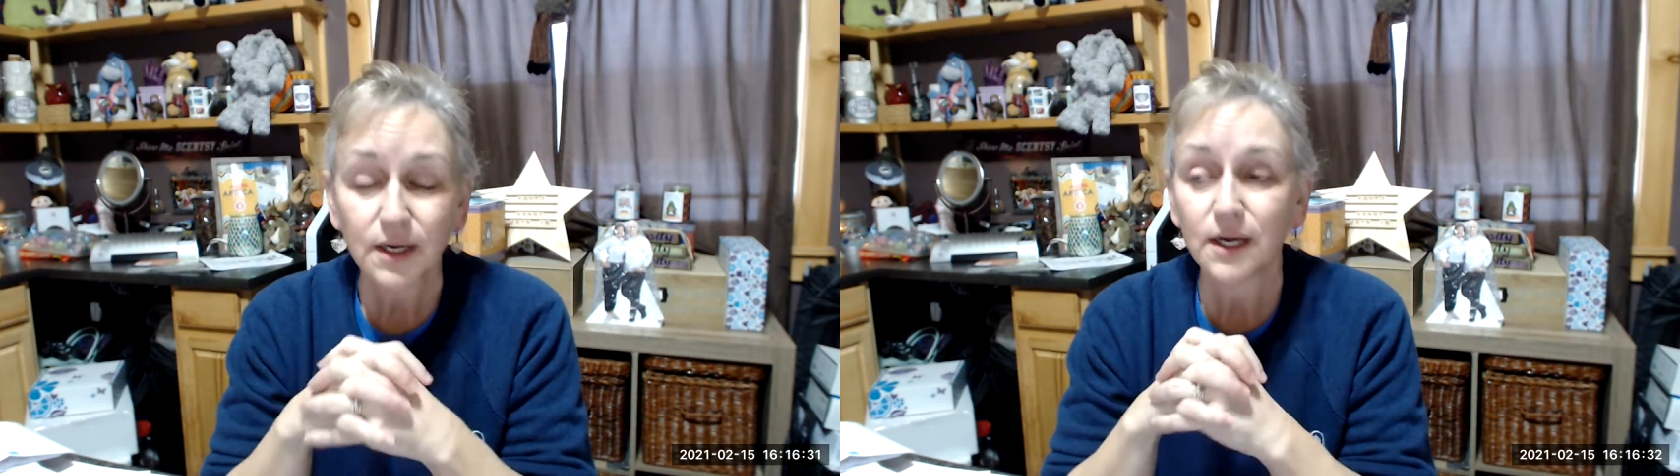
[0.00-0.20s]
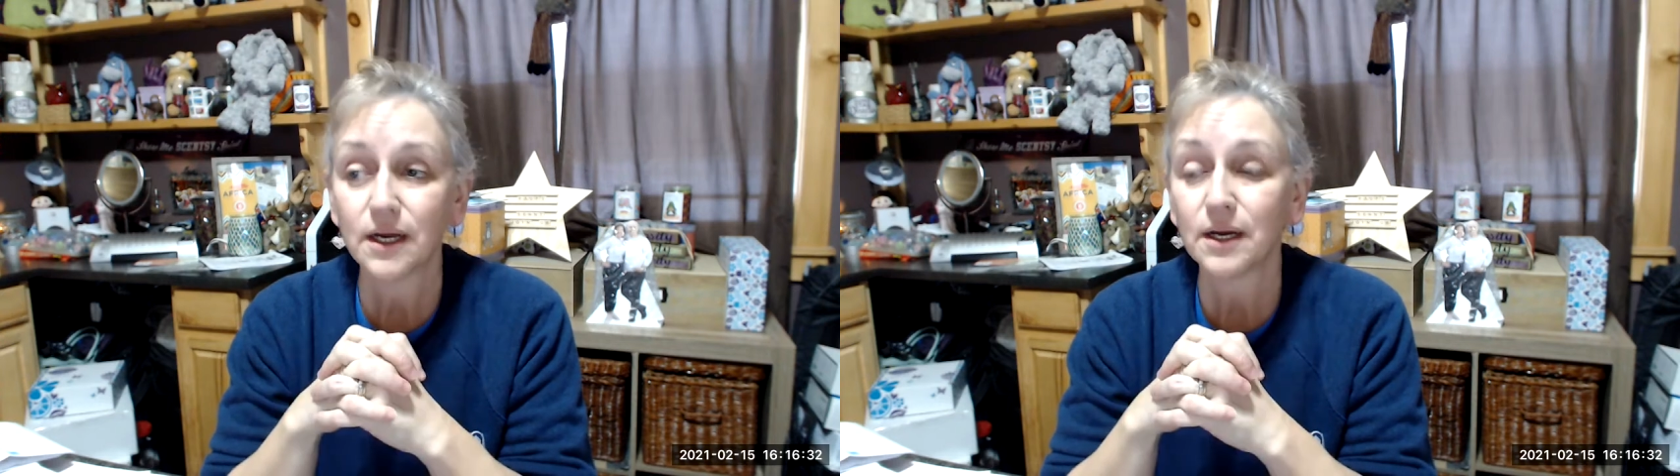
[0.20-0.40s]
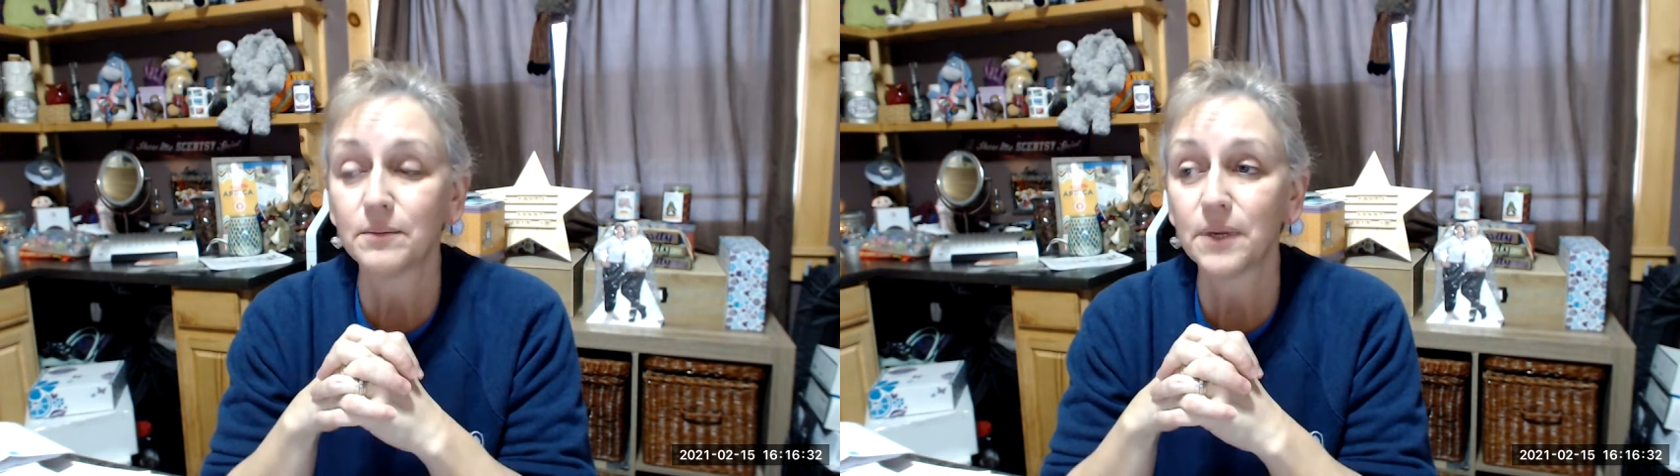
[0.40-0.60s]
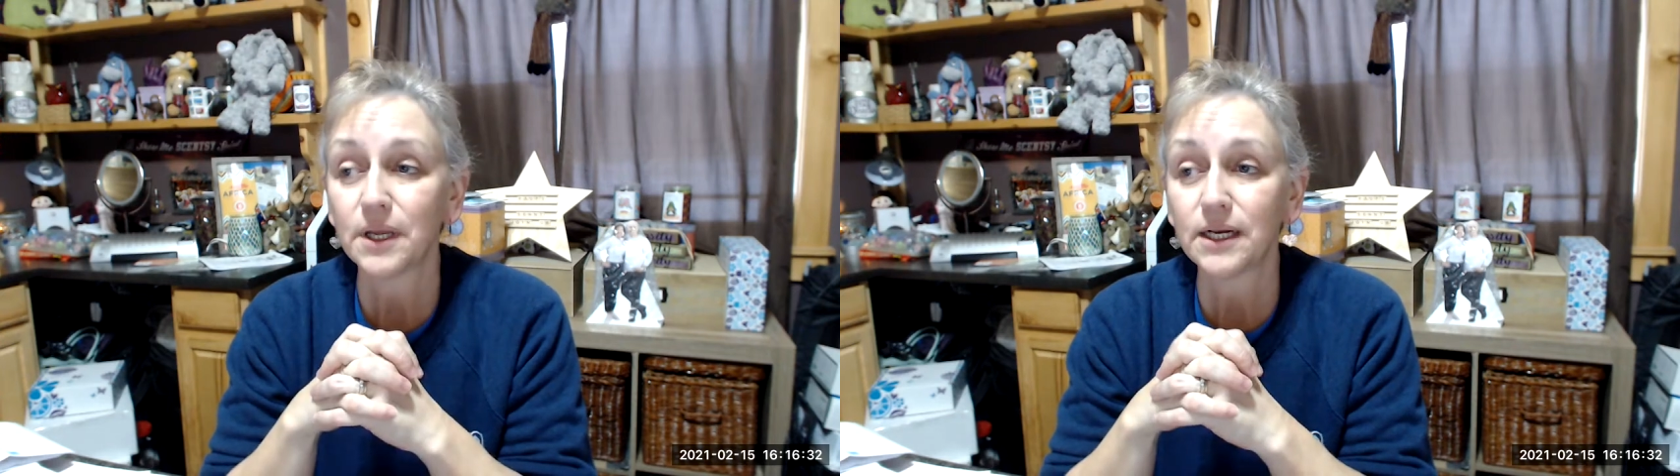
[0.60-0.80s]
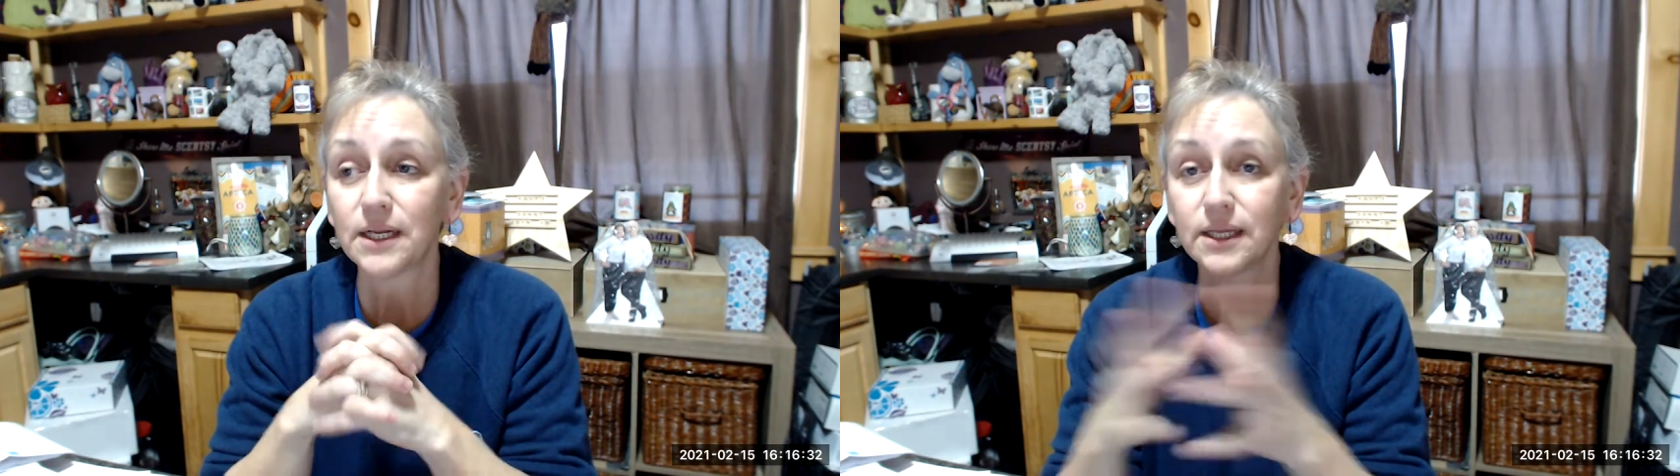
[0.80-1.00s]
And
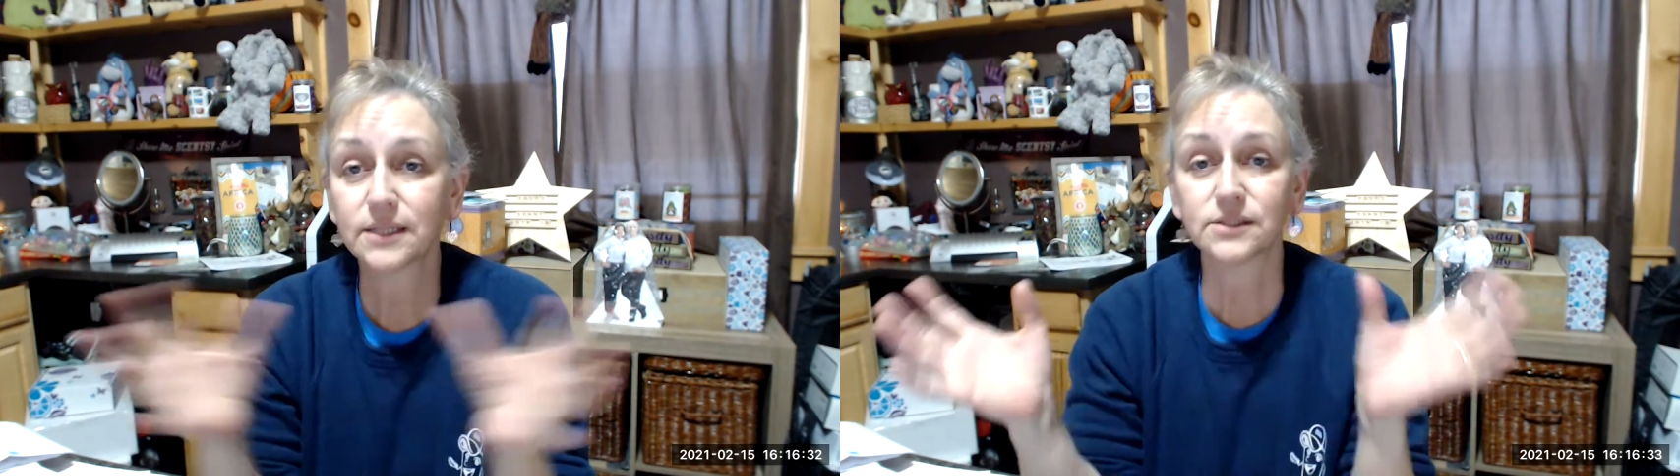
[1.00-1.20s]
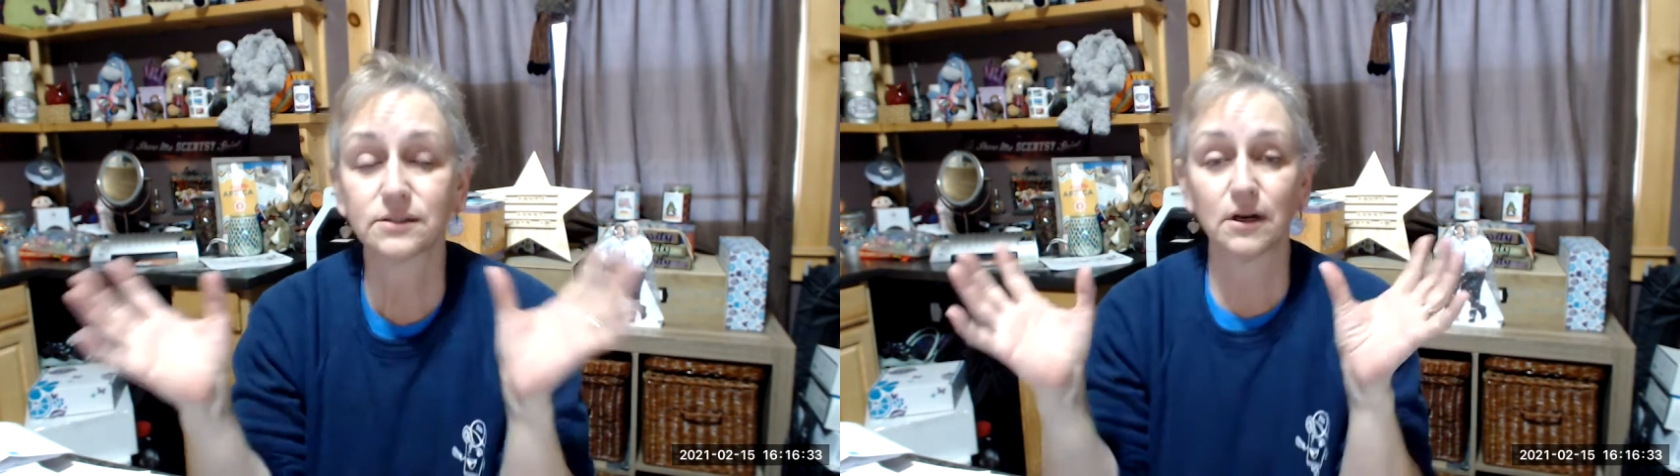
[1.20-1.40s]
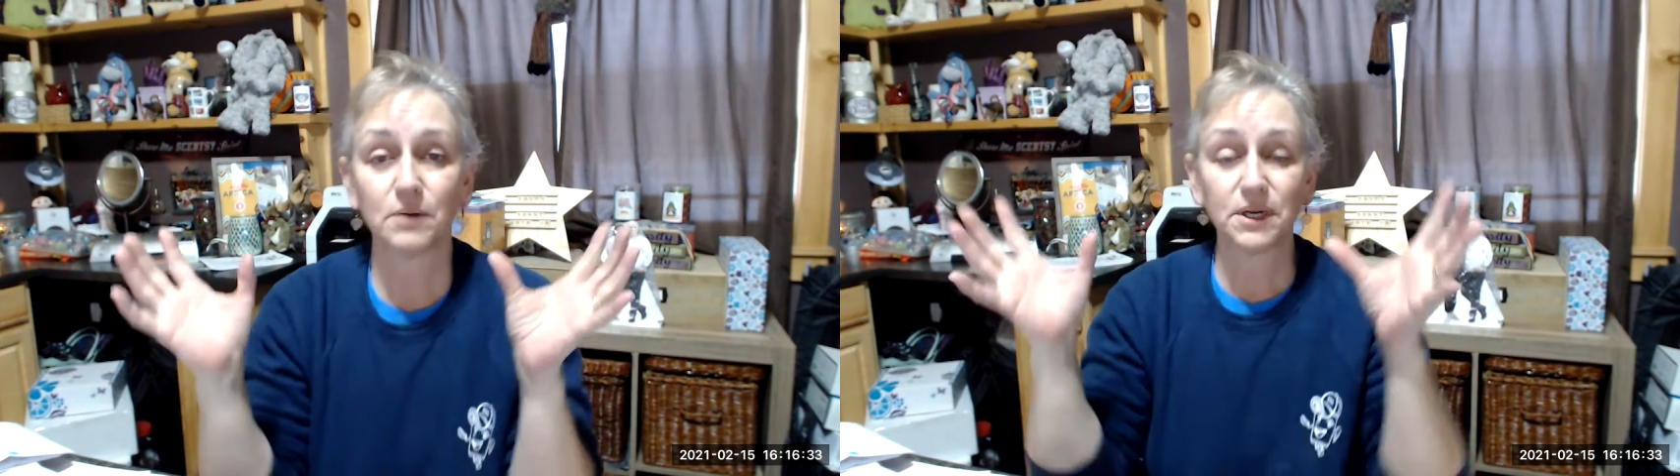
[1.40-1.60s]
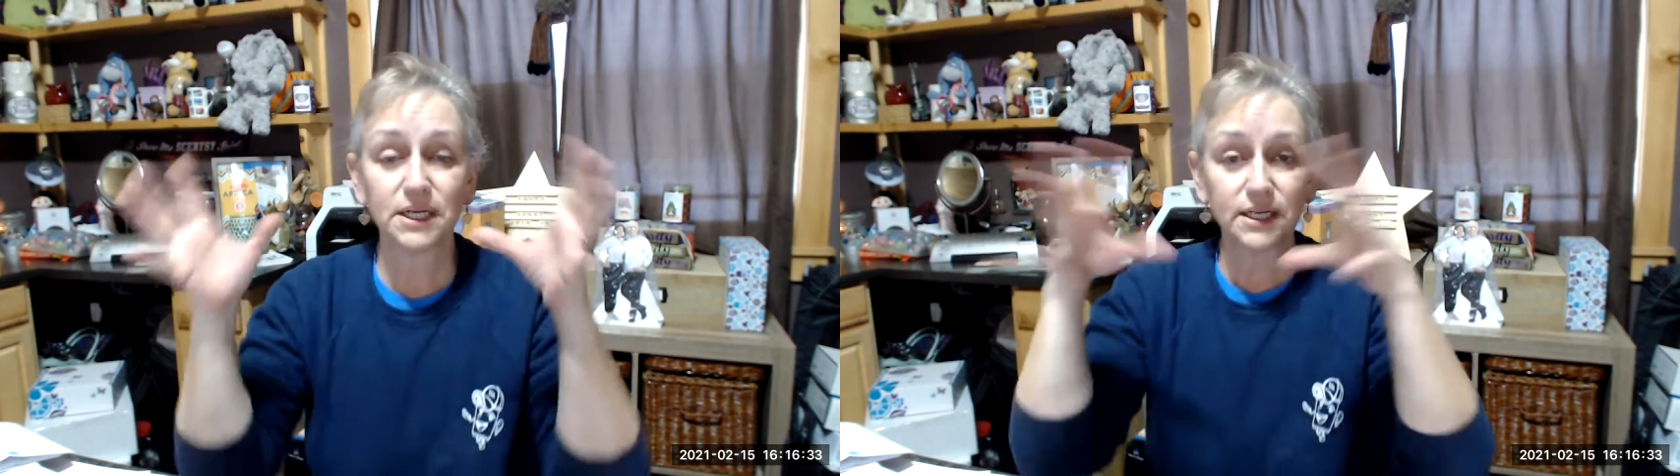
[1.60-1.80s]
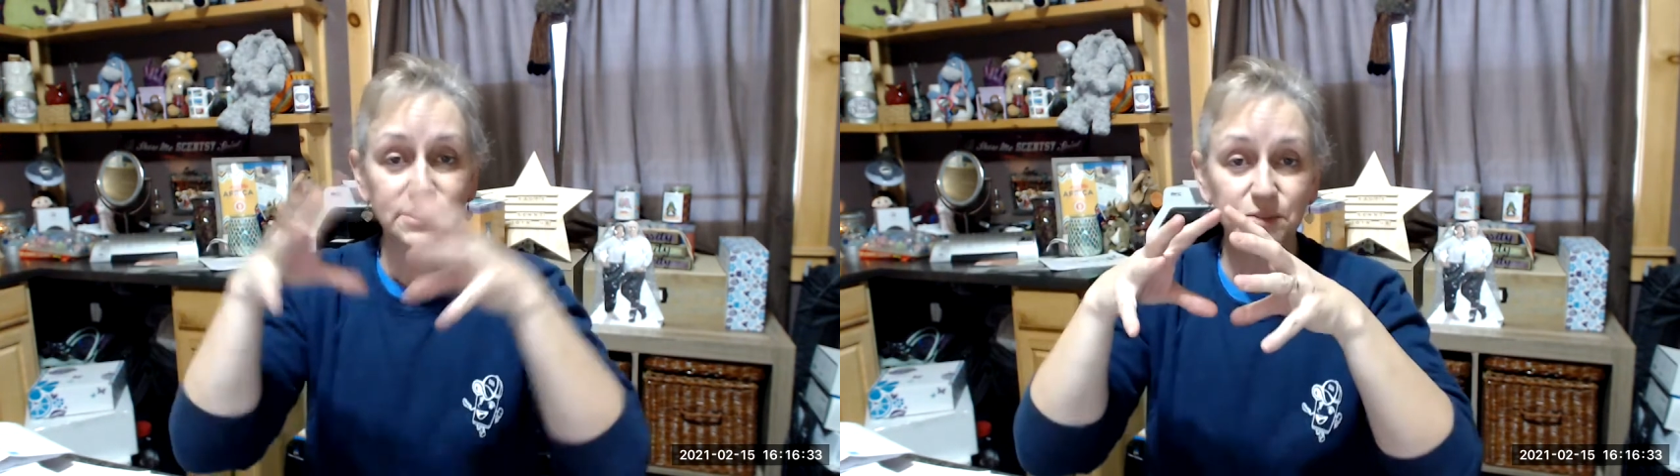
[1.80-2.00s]
our money gets